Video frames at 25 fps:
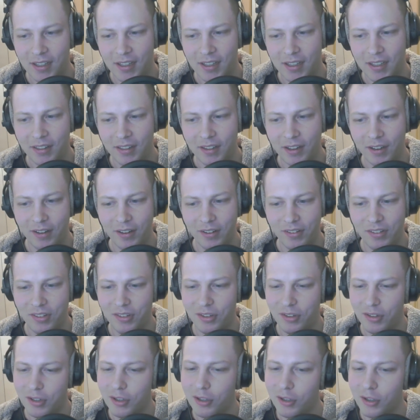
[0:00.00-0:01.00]
there's
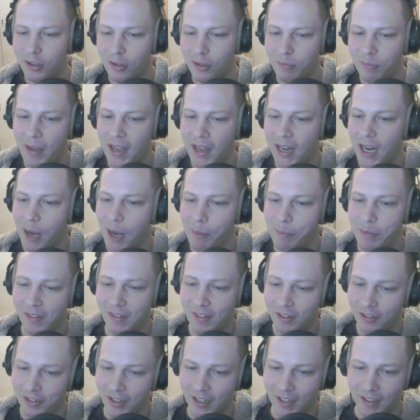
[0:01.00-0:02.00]
two main
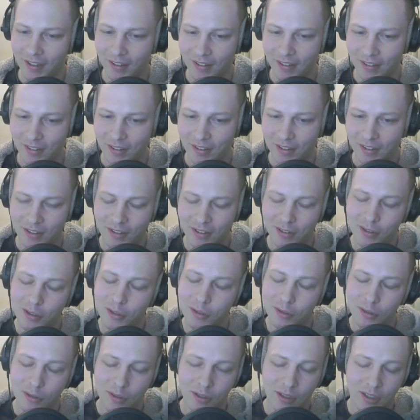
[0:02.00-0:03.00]
oppositions
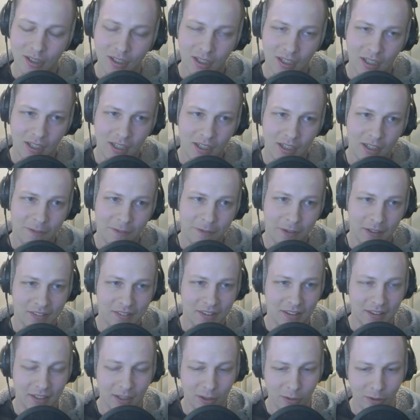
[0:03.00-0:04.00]
to
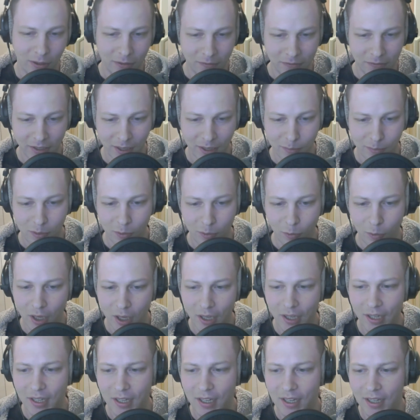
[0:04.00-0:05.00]
fixing the Coinflip.
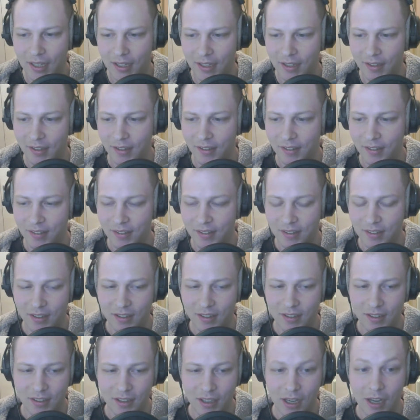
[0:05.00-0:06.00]
One is
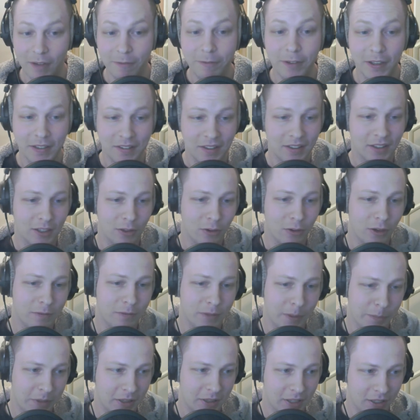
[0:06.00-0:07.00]
fixing the
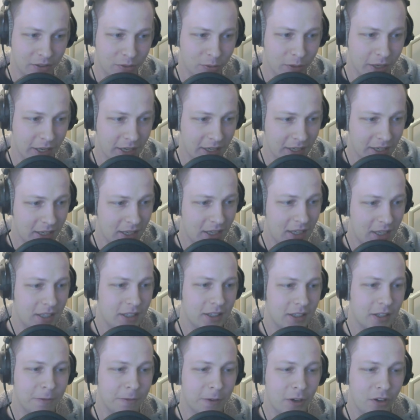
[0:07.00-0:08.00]
Coinflip in this way.
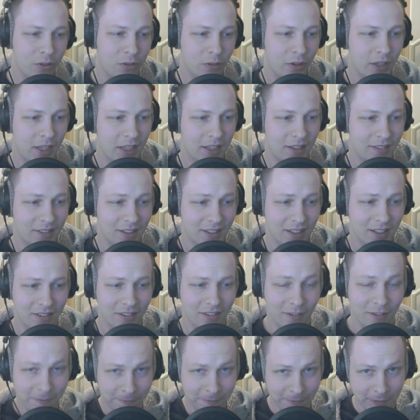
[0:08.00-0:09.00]
The first one is it
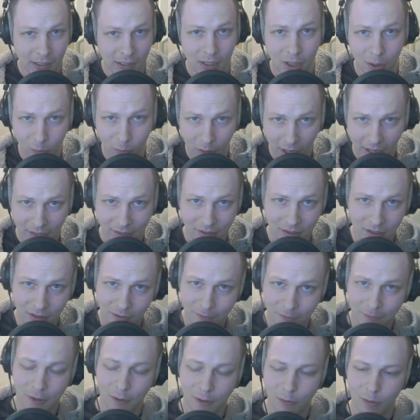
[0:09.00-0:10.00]
doesn't feel right
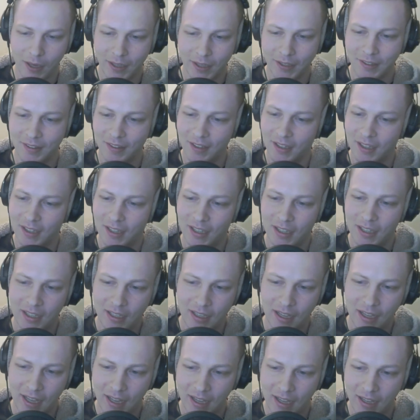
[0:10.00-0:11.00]
for Gwent.
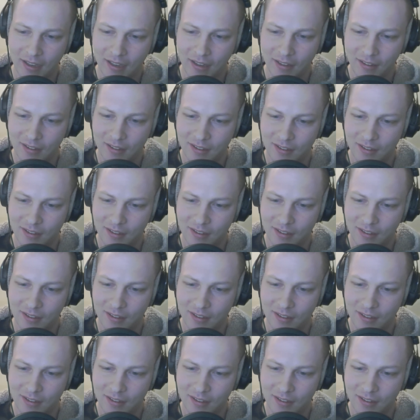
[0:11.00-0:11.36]
And